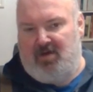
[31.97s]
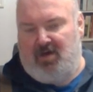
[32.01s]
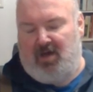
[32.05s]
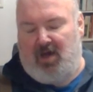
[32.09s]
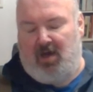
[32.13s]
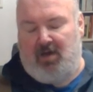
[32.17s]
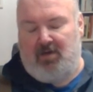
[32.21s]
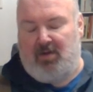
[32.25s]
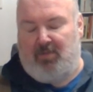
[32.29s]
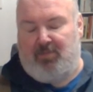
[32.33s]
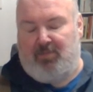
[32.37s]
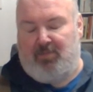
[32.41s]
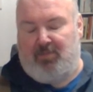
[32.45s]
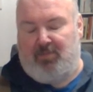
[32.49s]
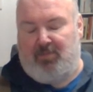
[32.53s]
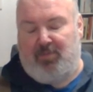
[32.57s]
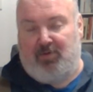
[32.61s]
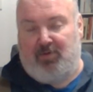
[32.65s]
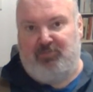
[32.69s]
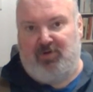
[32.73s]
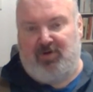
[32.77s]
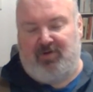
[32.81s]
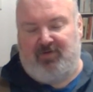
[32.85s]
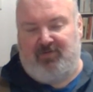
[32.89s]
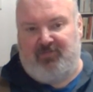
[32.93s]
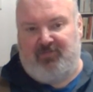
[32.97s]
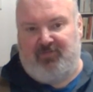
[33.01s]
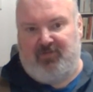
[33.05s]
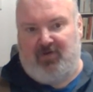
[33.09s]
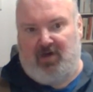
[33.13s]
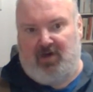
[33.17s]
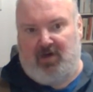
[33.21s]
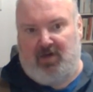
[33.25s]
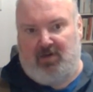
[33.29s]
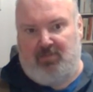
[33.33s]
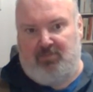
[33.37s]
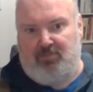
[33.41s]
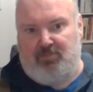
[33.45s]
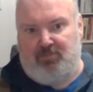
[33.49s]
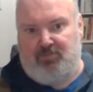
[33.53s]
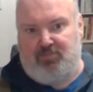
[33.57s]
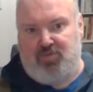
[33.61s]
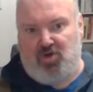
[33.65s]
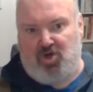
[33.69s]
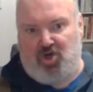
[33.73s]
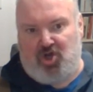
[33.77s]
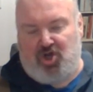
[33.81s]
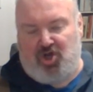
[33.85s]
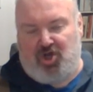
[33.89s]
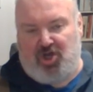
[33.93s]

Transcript: No, book